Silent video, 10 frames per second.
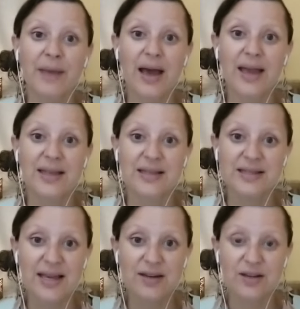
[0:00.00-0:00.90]

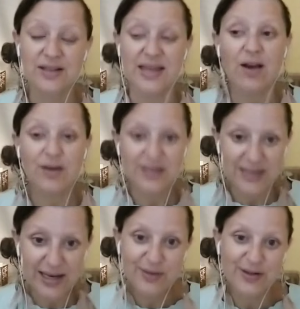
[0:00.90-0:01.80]
Instead, because they can't tell
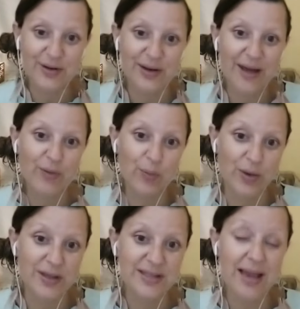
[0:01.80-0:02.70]
you, they don't have the
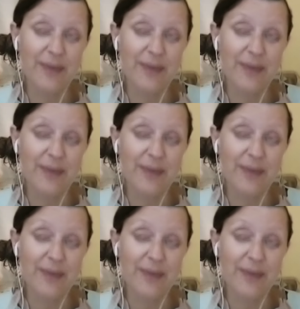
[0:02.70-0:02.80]
words yet,